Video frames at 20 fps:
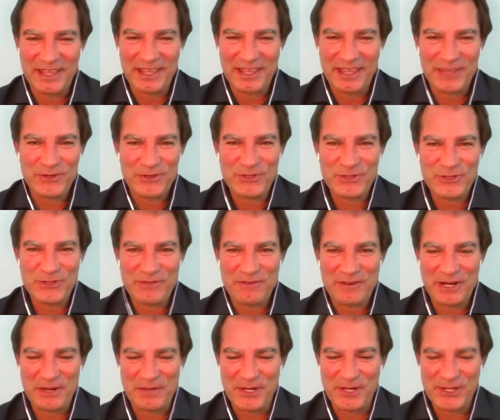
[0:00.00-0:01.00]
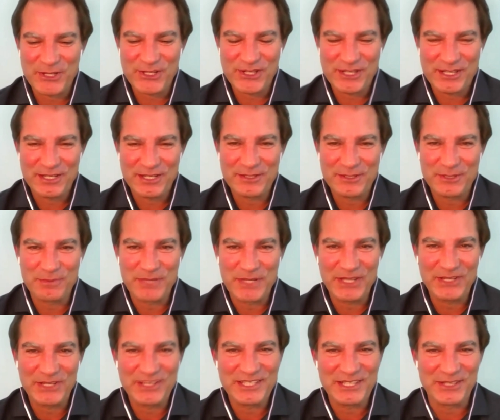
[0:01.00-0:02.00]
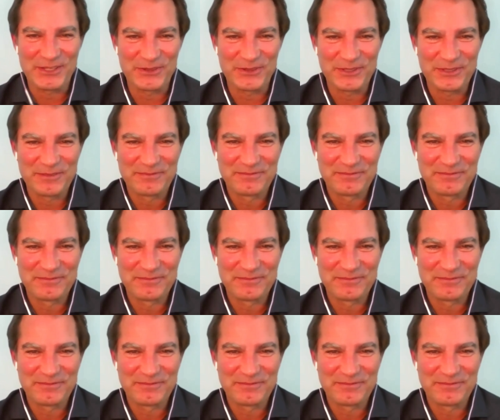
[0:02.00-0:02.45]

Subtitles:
Thank you so very much. To be continued.